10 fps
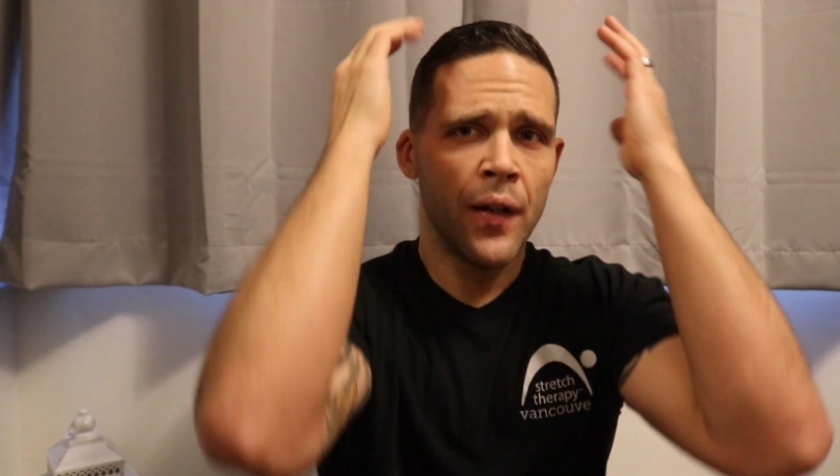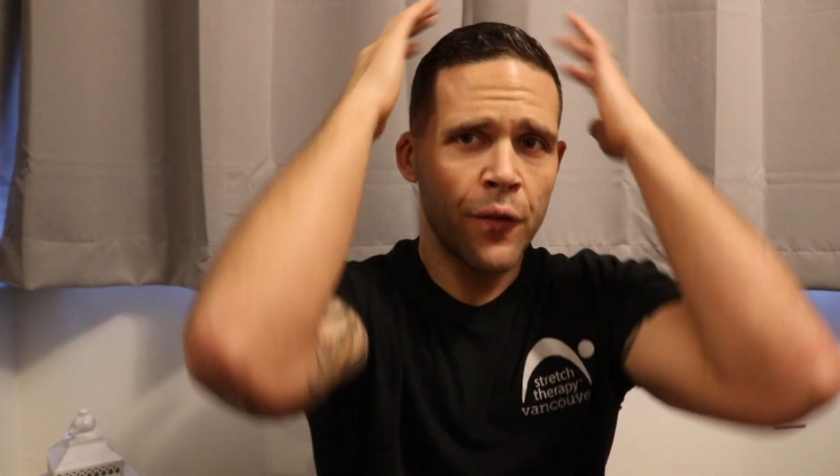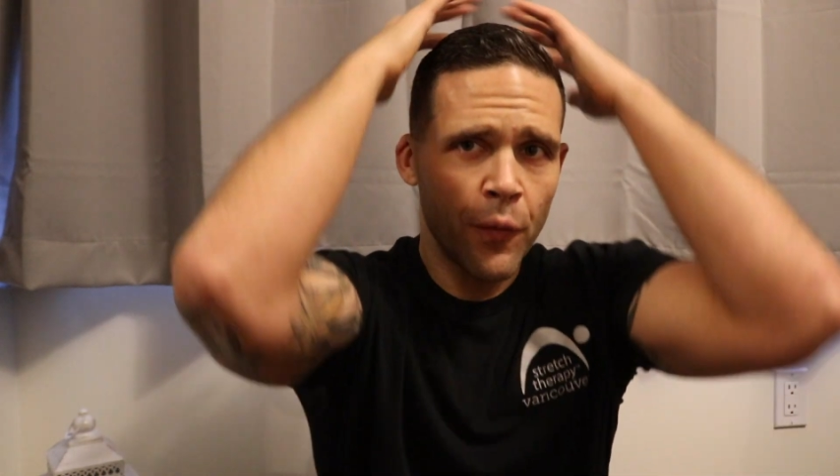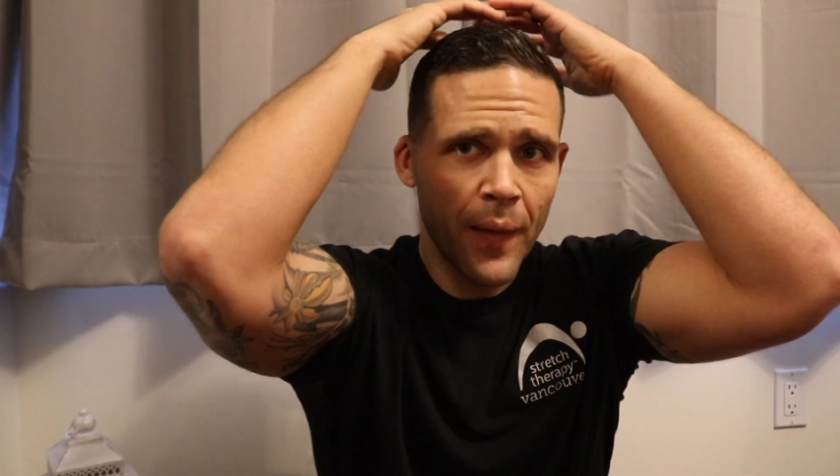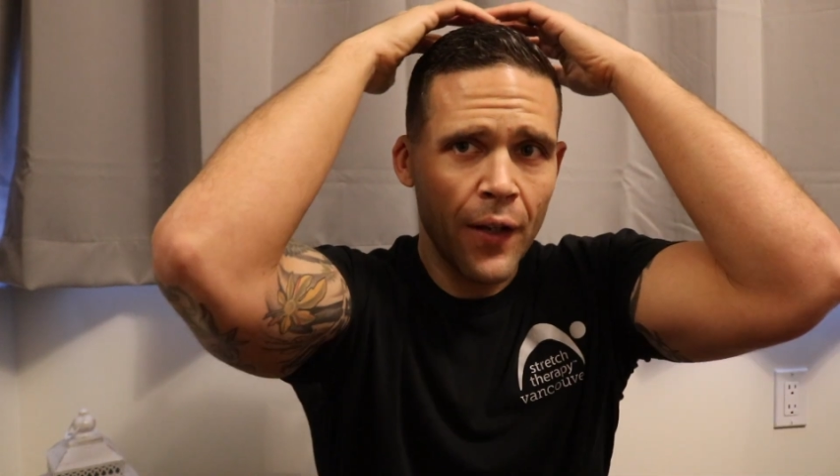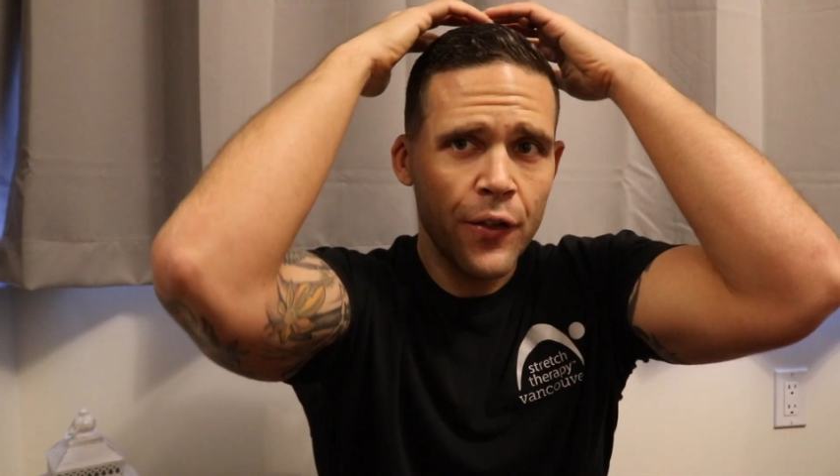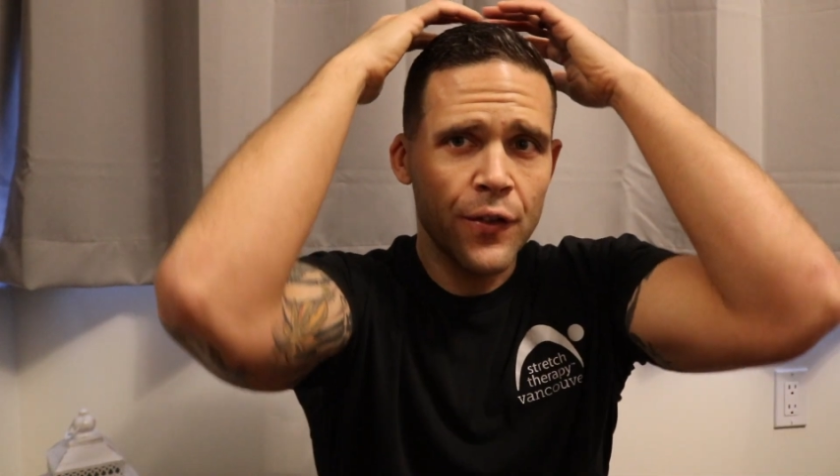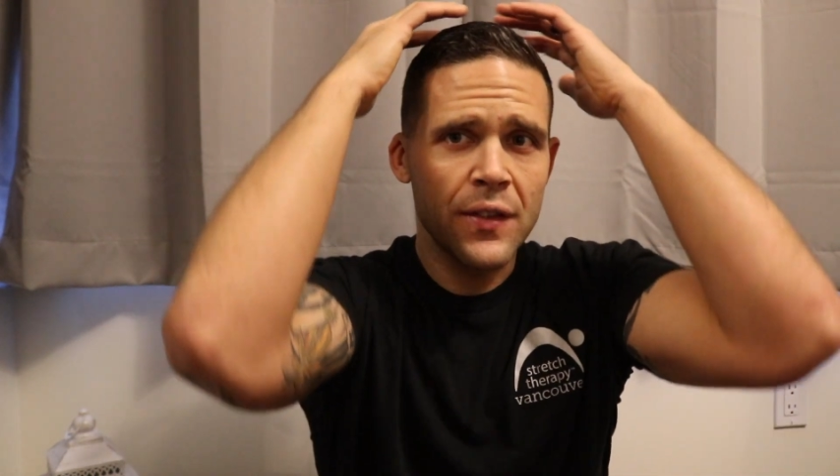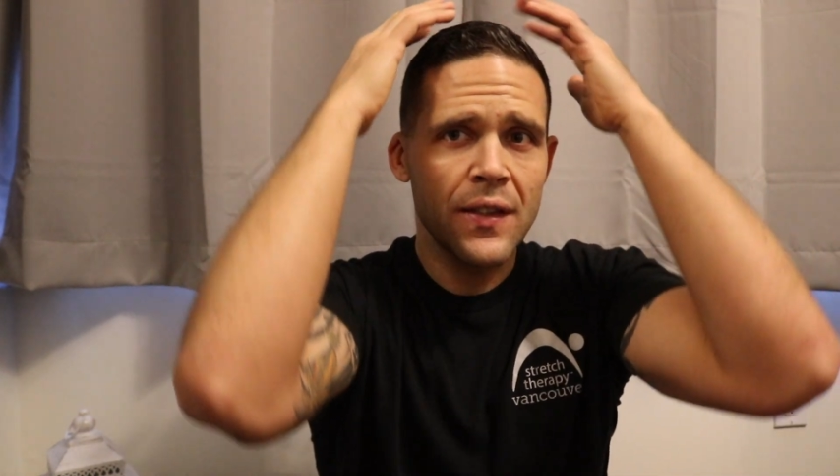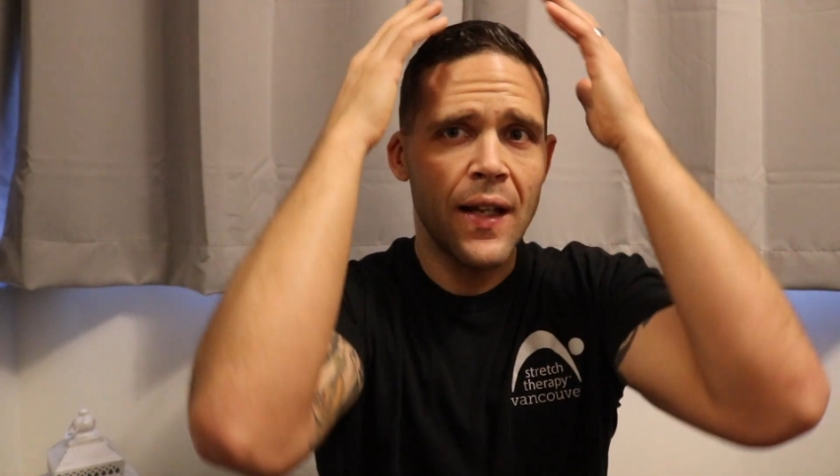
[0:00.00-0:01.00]
From there, you'll
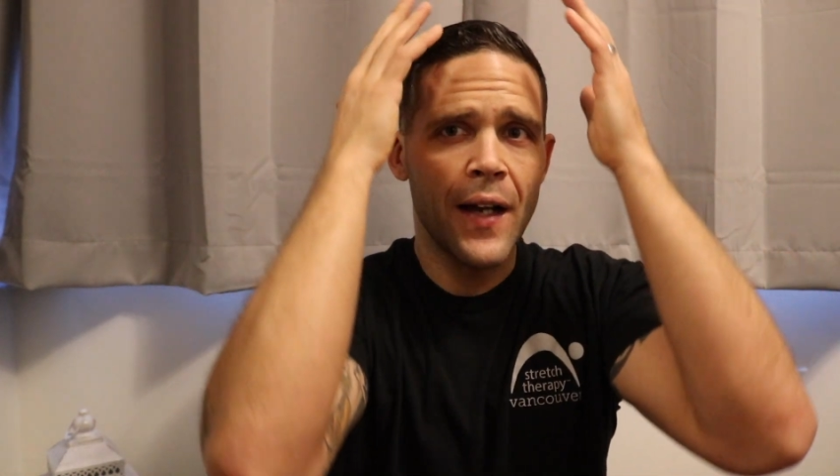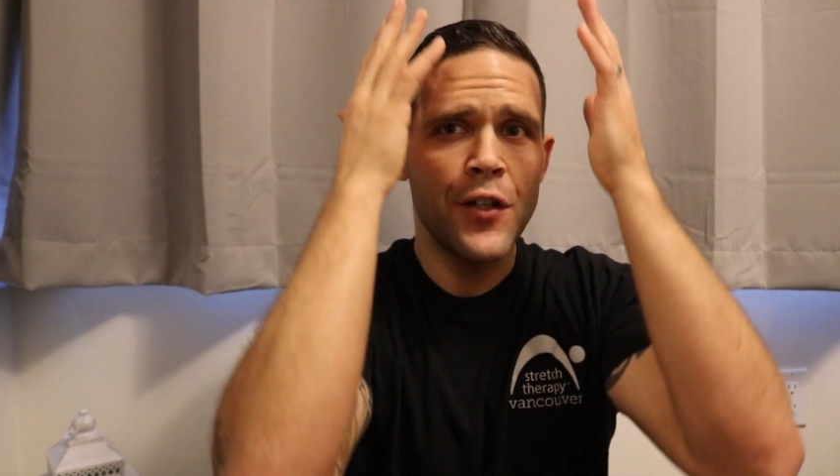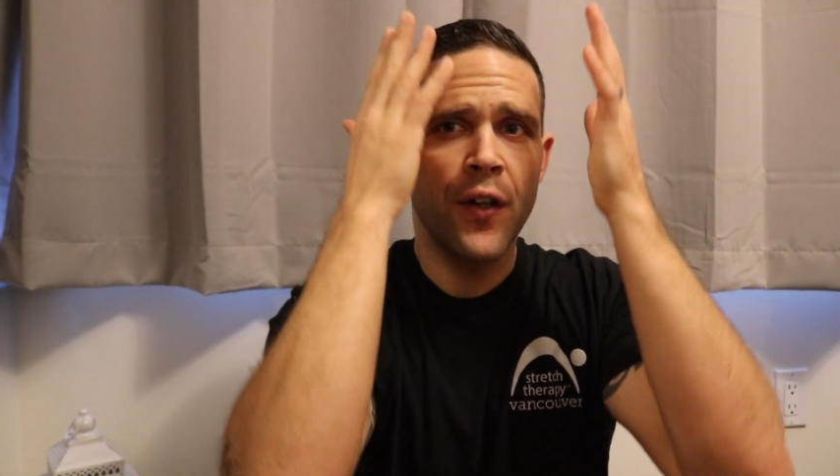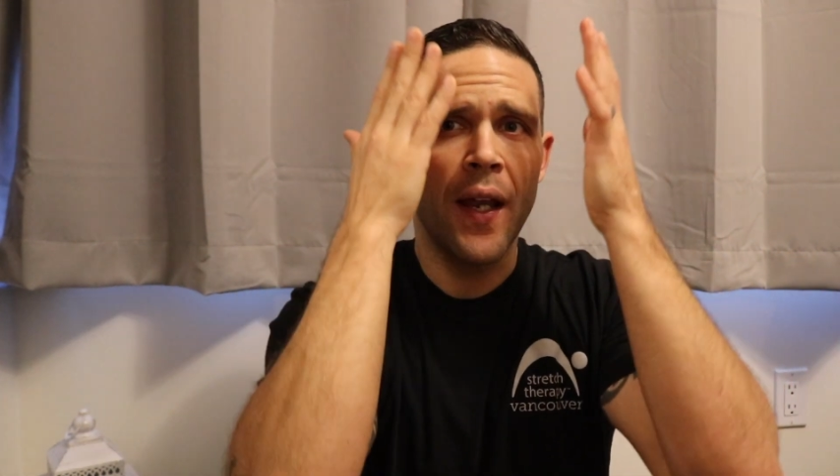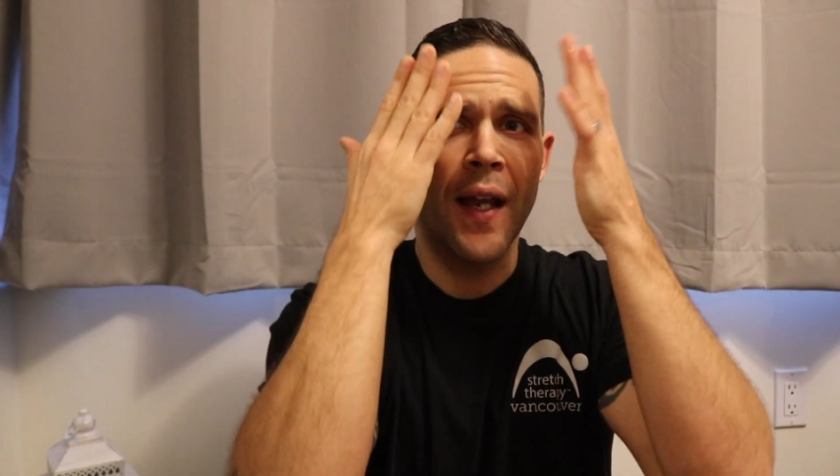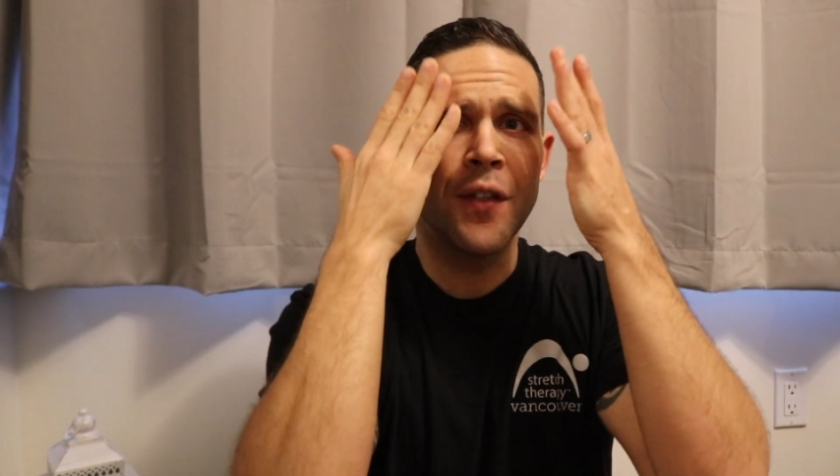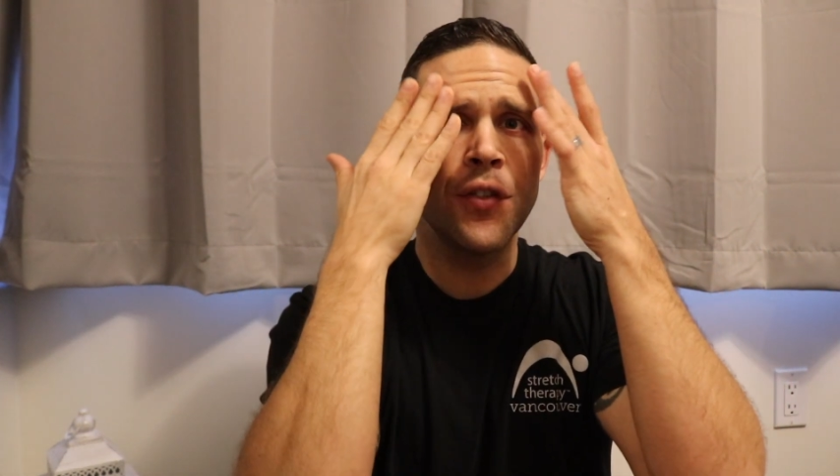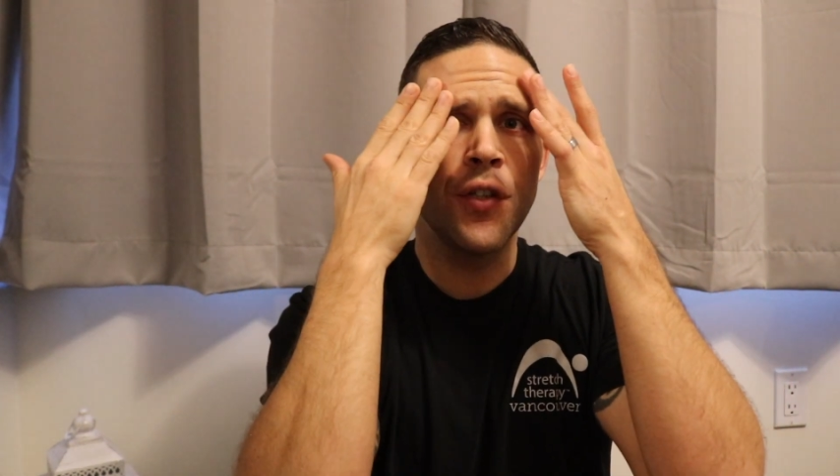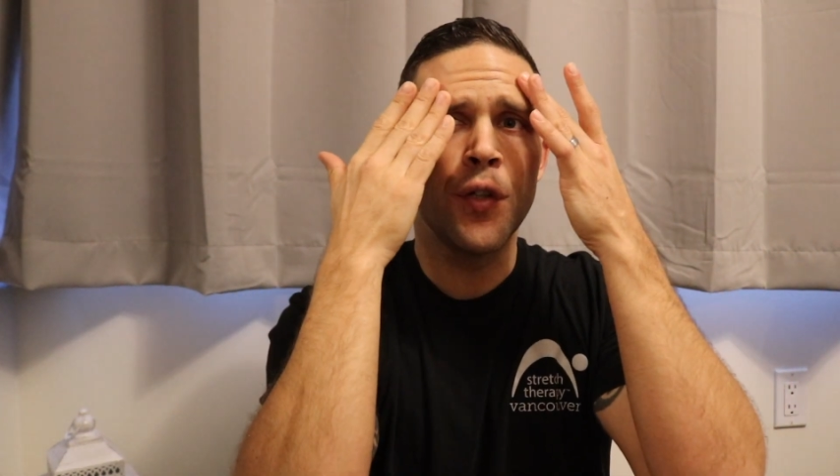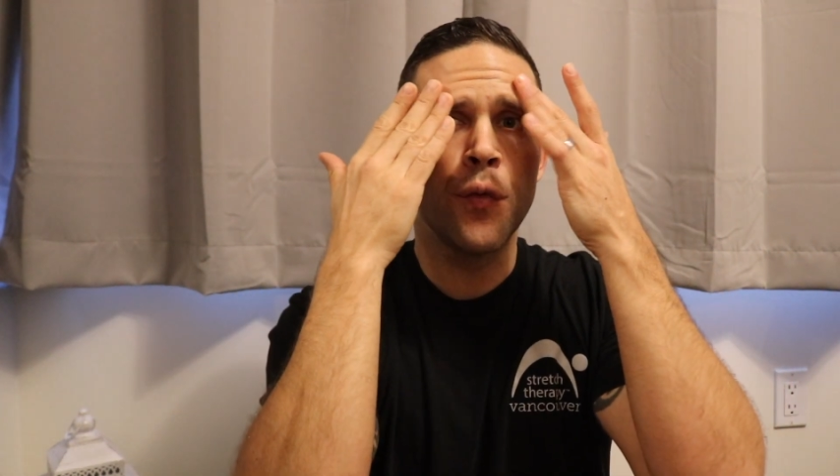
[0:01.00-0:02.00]
slide your hands to your